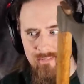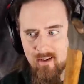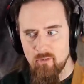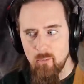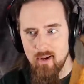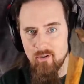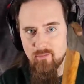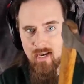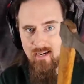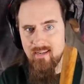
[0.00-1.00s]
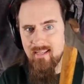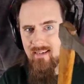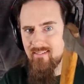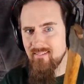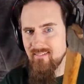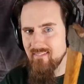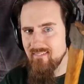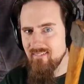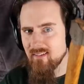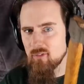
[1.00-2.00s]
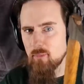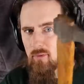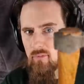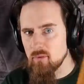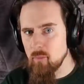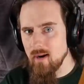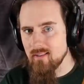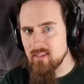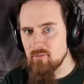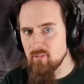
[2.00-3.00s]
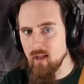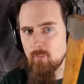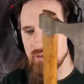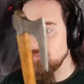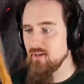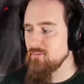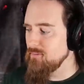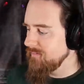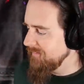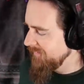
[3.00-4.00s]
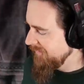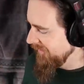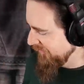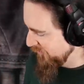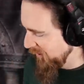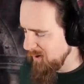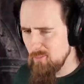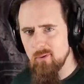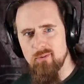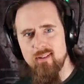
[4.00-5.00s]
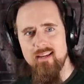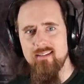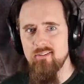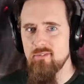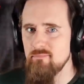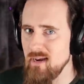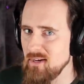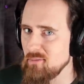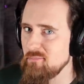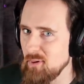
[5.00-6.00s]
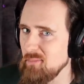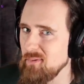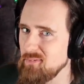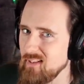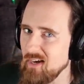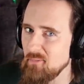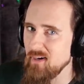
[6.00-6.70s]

have a way of guiding it, as opposed to it wildly flopping around. It's almost like it's made on purpose that